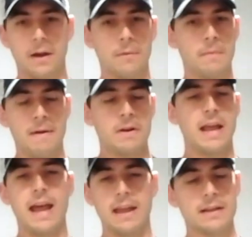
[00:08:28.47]
every
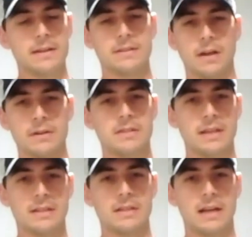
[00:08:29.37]
day. So
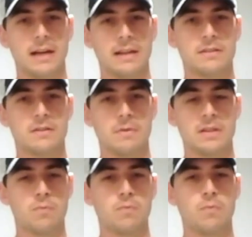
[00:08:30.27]
it's
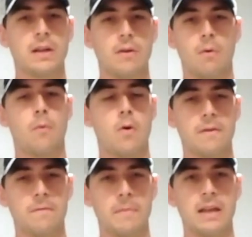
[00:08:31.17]
really
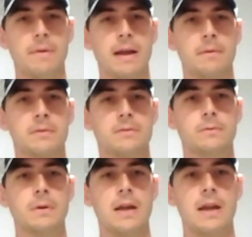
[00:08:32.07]
rewarding for me to be able
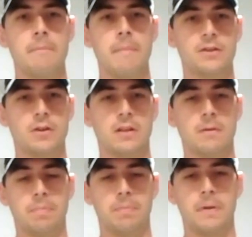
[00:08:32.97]
to make sure
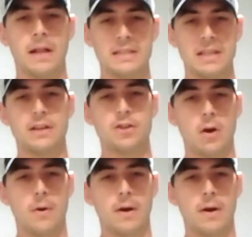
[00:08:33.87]
the place they
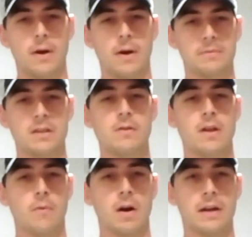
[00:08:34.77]
show up to do their
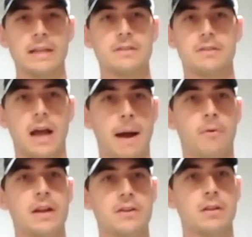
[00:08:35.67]
work is
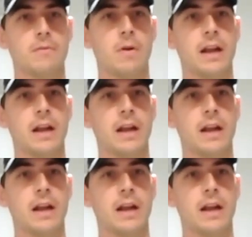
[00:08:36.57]
operational and running.